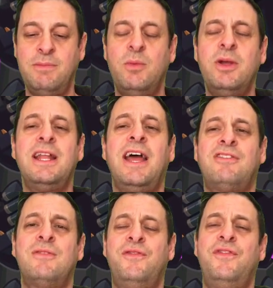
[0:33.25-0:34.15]
But we're going to
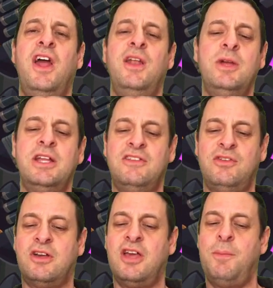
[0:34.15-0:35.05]
have some fun, and we're going
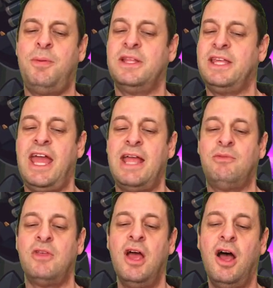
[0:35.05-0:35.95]
to do a couple of
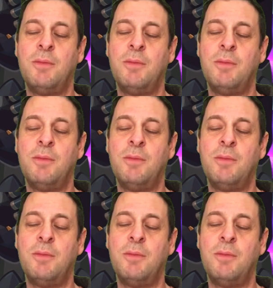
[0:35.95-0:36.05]
games.